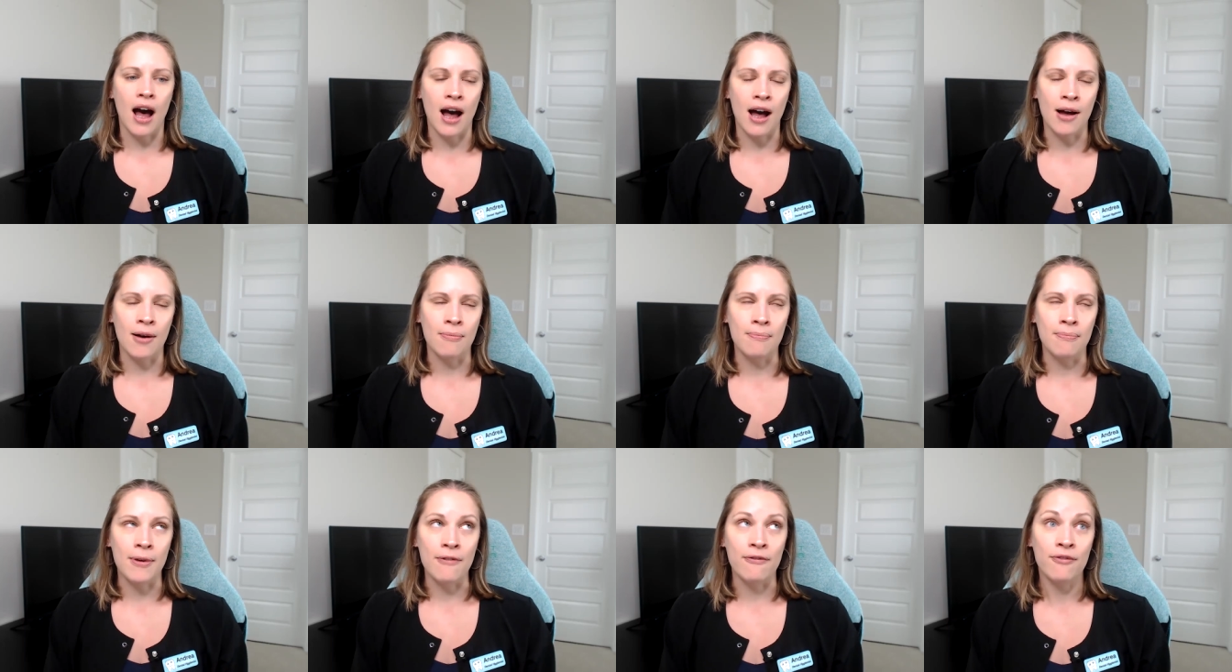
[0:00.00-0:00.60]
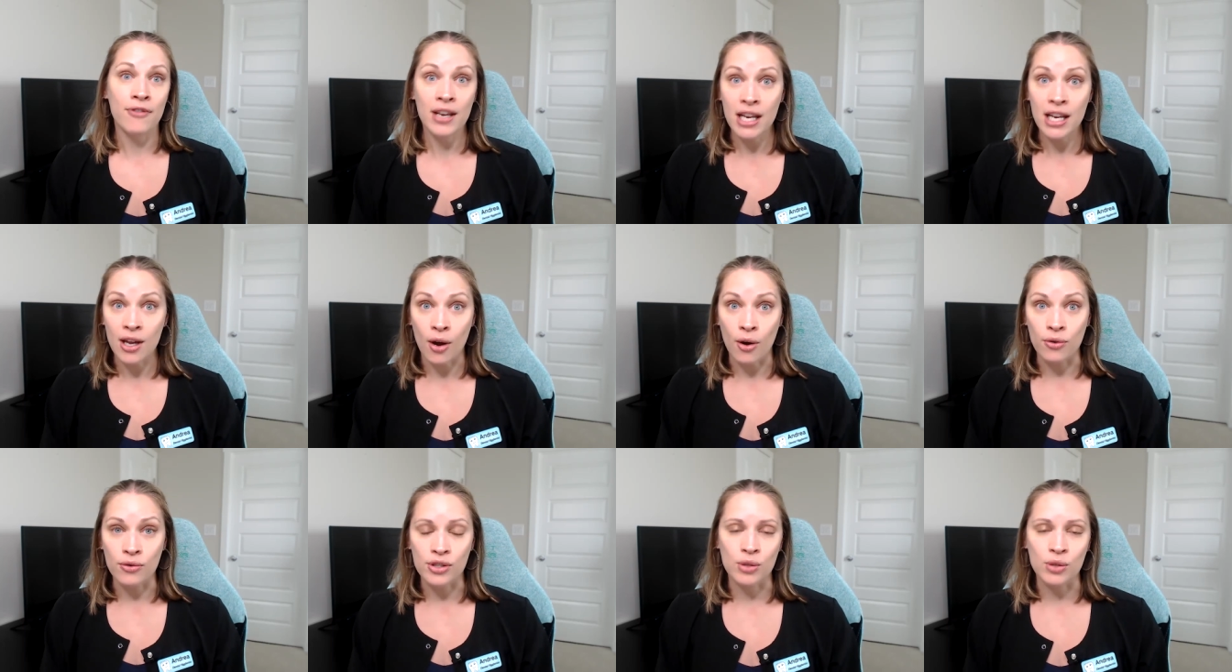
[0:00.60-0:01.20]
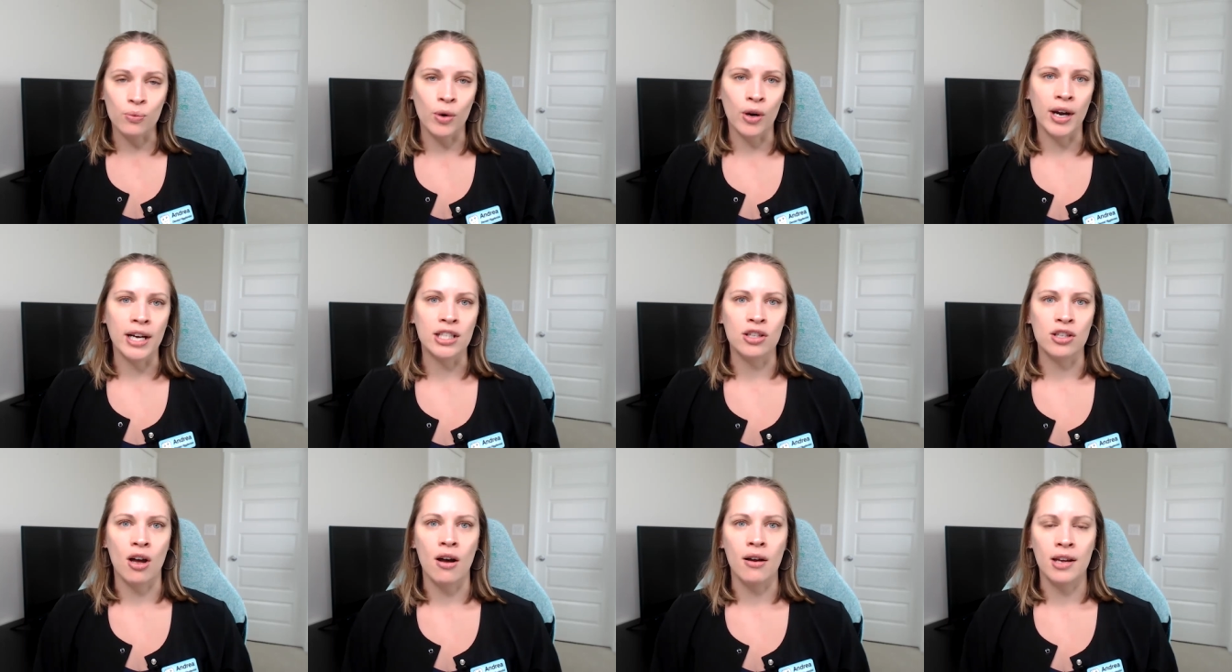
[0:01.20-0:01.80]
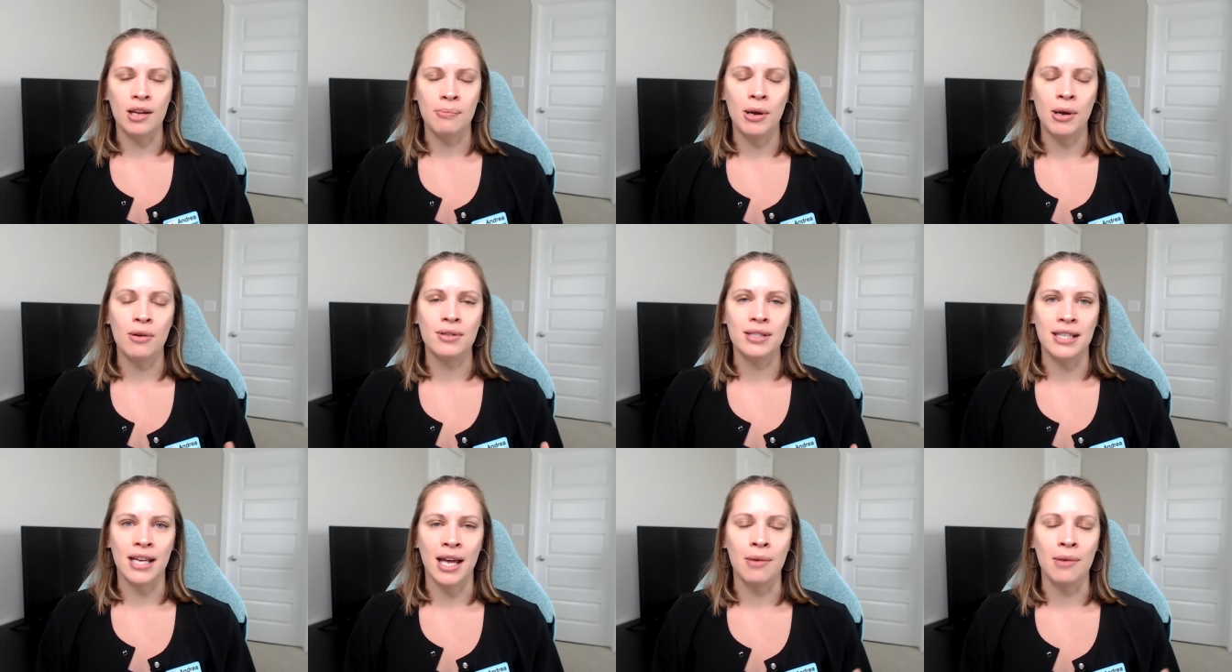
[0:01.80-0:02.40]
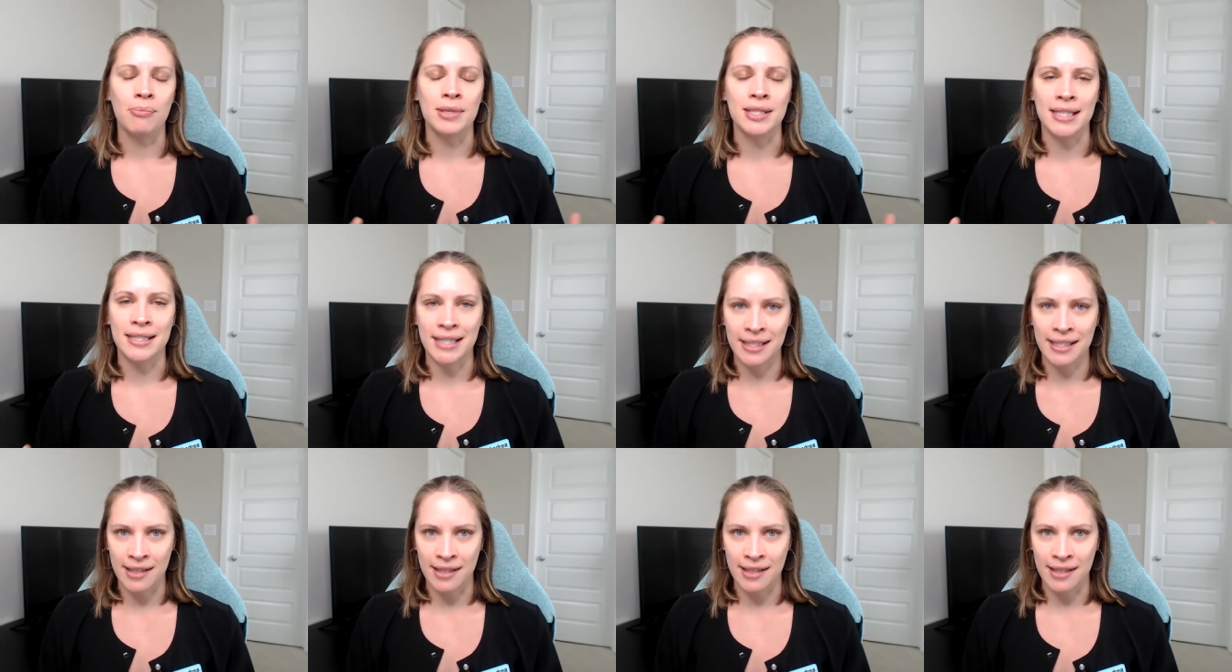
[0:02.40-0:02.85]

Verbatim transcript: um, videos where I talk about temp